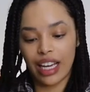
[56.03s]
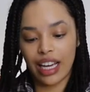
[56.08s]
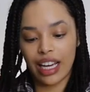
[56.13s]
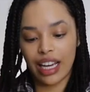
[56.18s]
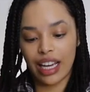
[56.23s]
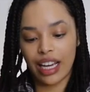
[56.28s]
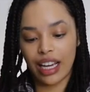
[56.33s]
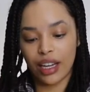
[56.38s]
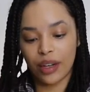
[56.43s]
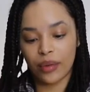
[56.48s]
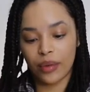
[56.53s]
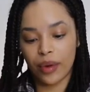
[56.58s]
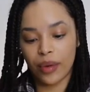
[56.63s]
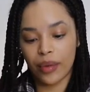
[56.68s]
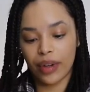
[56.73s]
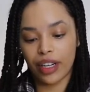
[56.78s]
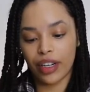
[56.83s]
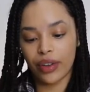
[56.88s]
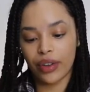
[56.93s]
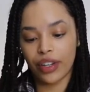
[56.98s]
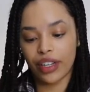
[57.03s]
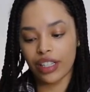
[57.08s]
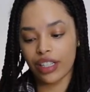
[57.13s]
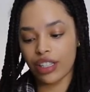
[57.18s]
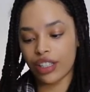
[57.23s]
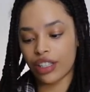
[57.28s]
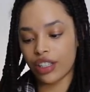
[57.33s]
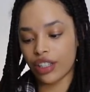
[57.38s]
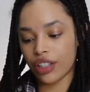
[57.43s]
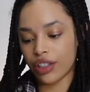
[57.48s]
And what we're going
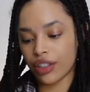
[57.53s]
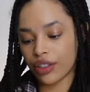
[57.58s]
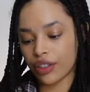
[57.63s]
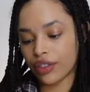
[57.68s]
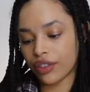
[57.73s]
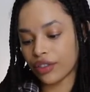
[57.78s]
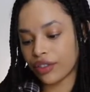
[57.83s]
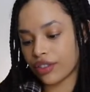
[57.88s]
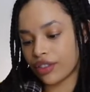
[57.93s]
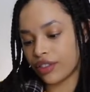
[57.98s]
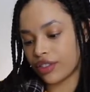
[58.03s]
to do